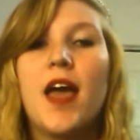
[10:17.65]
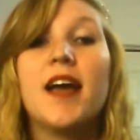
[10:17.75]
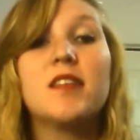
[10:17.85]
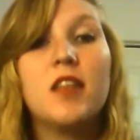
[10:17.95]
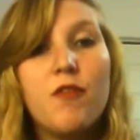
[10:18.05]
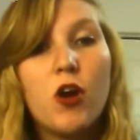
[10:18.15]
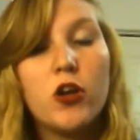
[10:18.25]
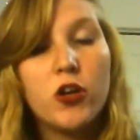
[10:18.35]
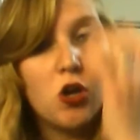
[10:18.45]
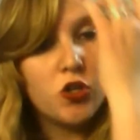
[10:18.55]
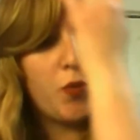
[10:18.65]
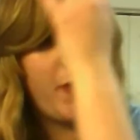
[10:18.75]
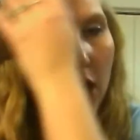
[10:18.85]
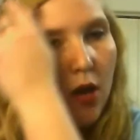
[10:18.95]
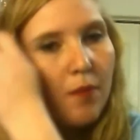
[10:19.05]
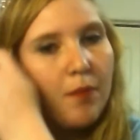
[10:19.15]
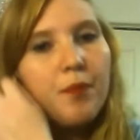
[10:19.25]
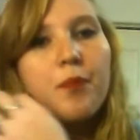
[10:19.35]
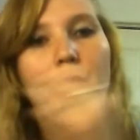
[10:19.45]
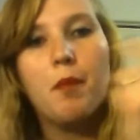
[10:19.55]
As a lifeguard, you can also pick up
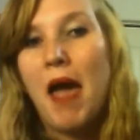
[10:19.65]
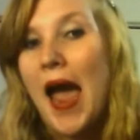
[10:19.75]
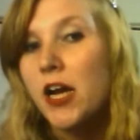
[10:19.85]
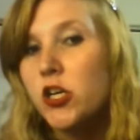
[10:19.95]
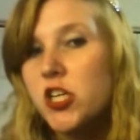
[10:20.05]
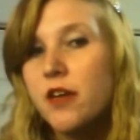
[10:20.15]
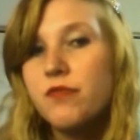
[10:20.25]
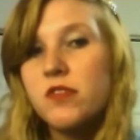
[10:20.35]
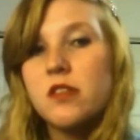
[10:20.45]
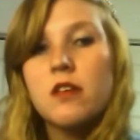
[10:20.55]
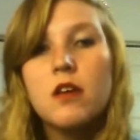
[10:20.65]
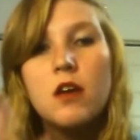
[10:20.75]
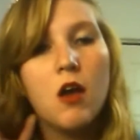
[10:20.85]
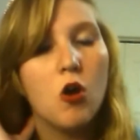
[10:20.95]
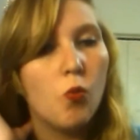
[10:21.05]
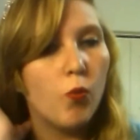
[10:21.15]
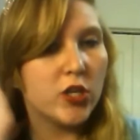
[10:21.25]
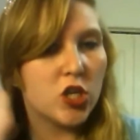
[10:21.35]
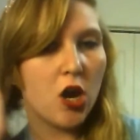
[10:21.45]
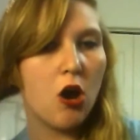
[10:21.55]
pack shifts,
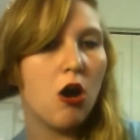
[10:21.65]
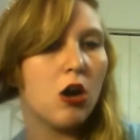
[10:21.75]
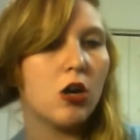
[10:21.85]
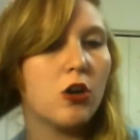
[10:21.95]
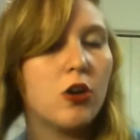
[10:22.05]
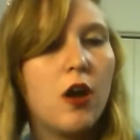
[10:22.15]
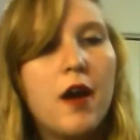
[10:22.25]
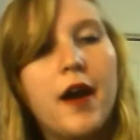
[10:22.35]
which are